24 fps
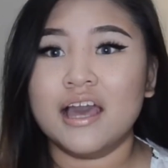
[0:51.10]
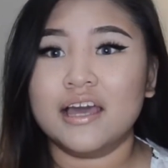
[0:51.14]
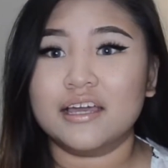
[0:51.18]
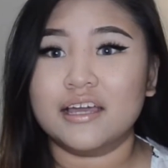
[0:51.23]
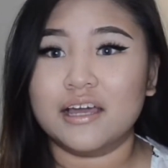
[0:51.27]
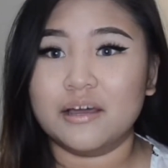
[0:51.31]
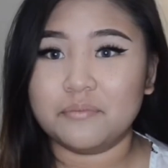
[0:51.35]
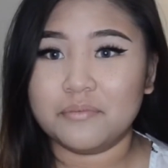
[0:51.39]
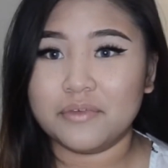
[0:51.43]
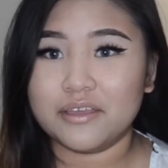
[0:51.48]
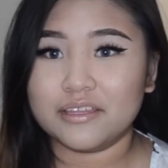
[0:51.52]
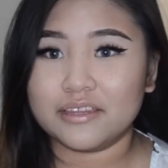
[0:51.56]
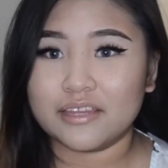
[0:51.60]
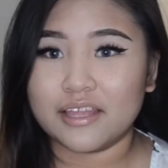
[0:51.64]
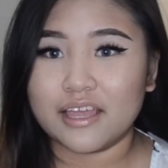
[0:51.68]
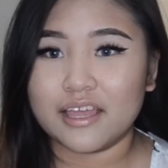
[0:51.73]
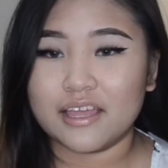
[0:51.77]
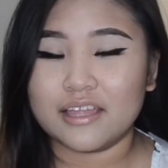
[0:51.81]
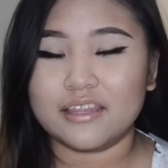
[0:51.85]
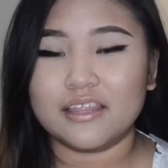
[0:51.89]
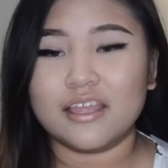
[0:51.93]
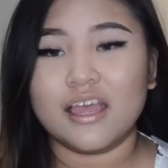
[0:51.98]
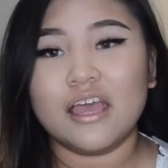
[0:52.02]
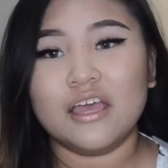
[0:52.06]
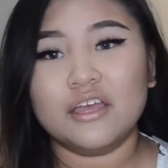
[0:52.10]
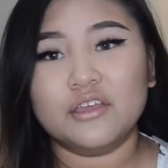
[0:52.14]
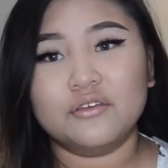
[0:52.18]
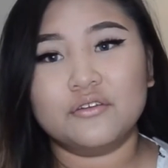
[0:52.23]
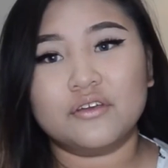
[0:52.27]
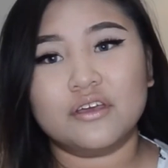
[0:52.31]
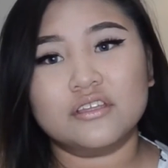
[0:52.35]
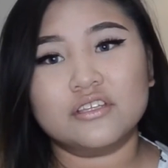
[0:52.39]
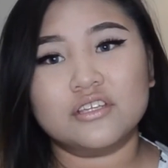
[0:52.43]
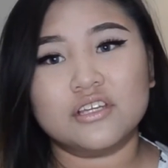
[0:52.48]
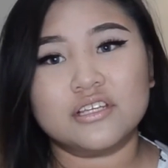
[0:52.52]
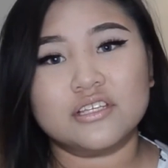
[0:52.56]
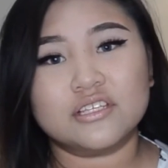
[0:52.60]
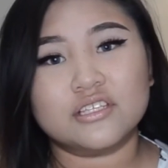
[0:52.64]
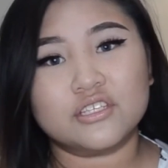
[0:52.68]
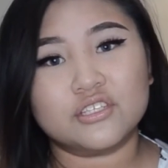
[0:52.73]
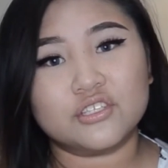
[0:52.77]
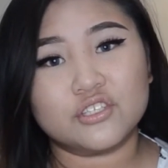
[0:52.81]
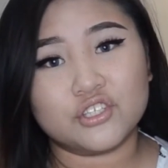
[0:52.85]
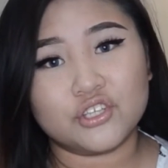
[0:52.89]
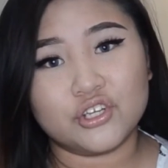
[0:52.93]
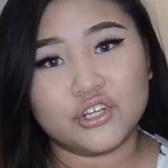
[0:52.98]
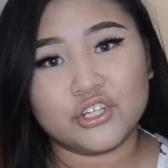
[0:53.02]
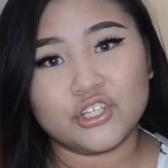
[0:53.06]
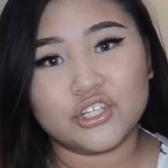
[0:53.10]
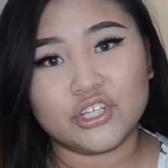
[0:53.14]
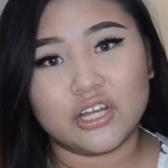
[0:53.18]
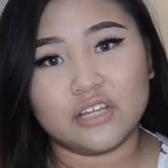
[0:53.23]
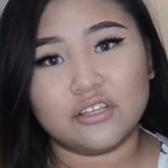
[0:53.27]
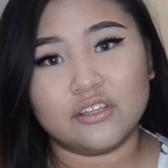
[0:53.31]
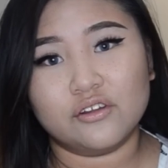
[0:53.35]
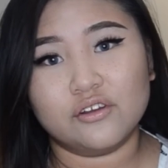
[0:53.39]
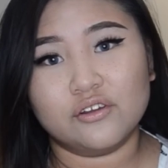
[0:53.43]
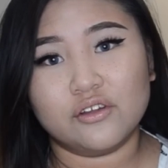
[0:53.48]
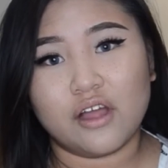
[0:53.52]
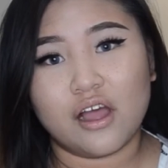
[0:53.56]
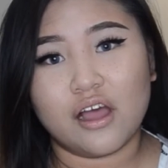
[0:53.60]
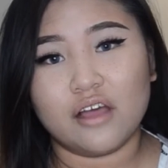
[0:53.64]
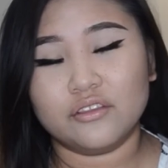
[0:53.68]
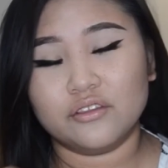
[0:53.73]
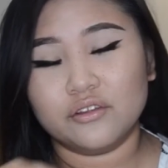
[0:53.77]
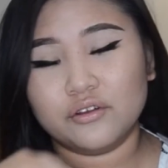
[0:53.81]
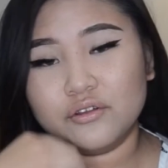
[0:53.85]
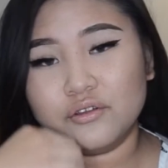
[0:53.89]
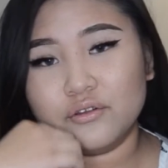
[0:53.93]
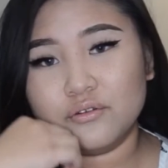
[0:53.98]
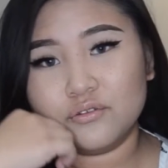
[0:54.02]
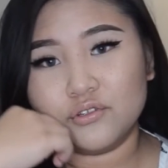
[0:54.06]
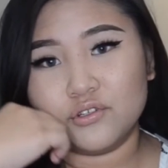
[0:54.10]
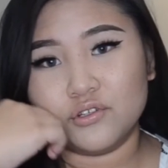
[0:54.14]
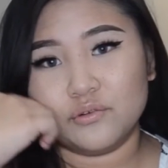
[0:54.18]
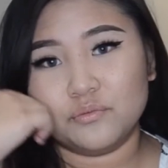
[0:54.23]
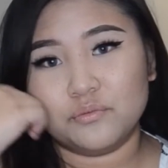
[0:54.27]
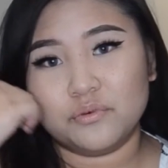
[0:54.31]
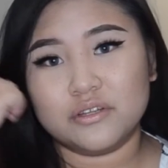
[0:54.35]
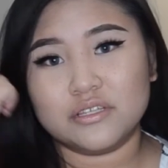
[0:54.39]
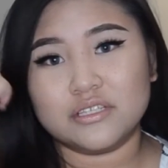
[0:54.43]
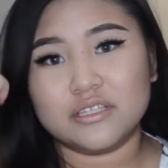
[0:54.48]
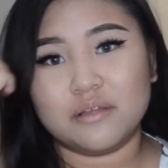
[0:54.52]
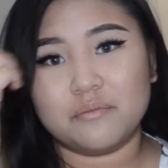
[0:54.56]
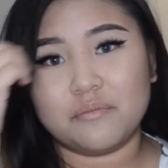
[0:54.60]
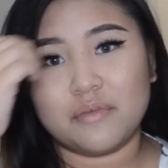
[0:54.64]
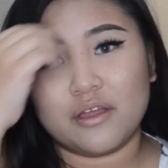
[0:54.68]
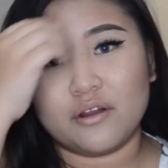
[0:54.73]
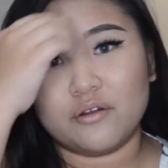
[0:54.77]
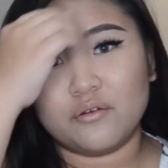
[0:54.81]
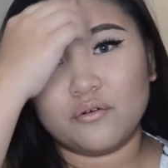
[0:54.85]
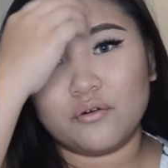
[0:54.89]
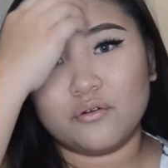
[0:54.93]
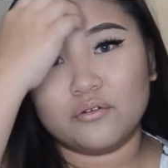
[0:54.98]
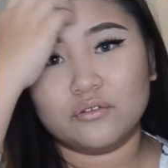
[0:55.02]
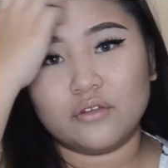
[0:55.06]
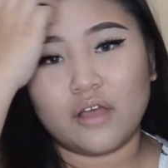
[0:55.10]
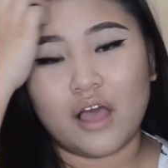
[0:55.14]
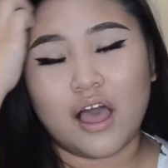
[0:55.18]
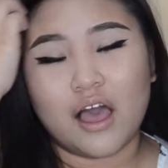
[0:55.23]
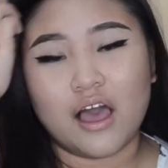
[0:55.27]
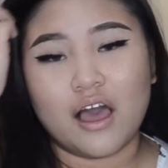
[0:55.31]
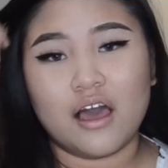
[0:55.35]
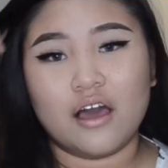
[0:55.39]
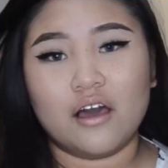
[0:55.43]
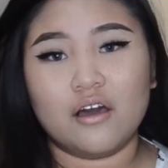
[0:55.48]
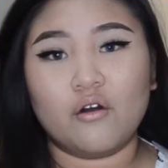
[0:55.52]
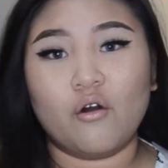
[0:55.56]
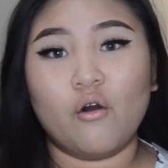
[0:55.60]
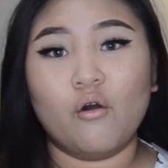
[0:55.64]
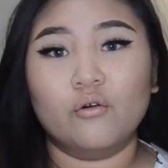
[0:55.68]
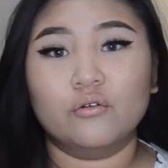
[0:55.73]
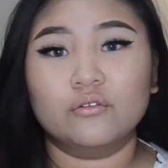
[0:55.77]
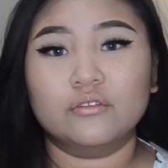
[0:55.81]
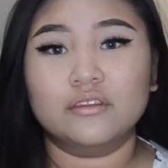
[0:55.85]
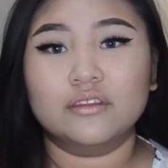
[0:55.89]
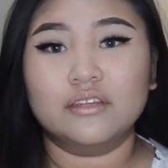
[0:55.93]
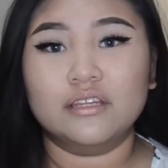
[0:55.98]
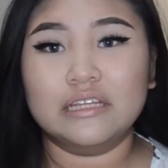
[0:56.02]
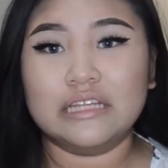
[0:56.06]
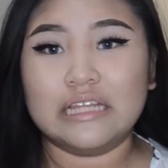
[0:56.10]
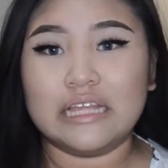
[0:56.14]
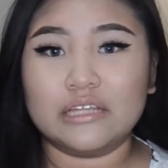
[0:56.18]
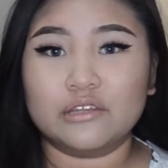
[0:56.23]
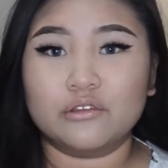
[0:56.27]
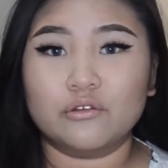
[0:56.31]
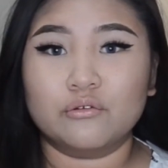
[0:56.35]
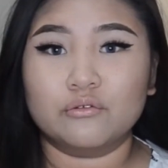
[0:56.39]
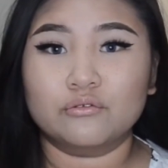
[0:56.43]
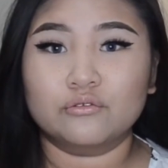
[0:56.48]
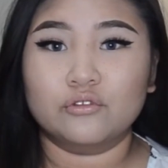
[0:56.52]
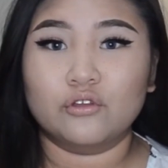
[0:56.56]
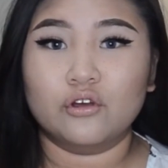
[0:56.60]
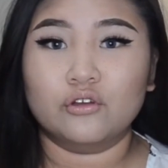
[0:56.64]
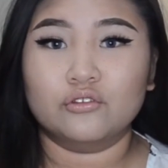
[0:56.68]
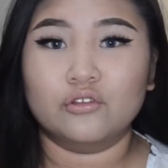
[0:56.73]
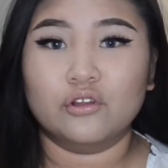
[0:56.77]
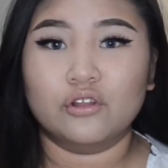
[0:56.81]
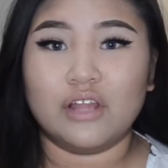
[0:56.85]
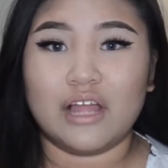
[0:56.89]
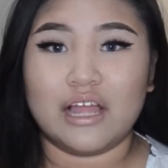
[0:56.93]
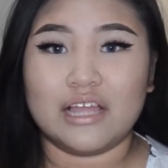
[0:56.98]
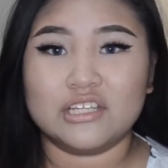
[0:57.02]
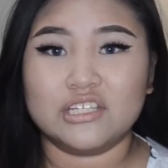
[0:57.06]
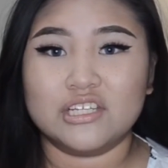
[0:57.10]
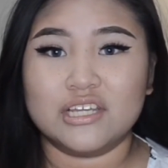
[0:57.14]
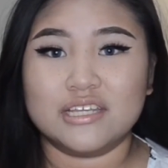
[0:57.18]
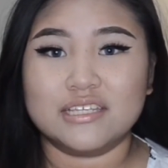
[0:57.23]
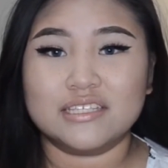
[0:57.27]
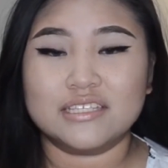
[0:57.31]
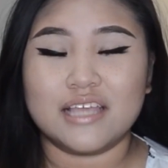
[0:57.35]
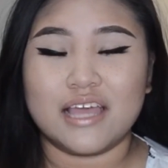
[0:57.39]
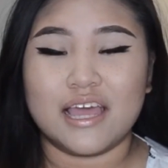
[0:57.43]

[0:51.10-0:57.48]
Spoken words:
gamitin. You can just search other YouTubers na merong code nitong Dodo Lashes.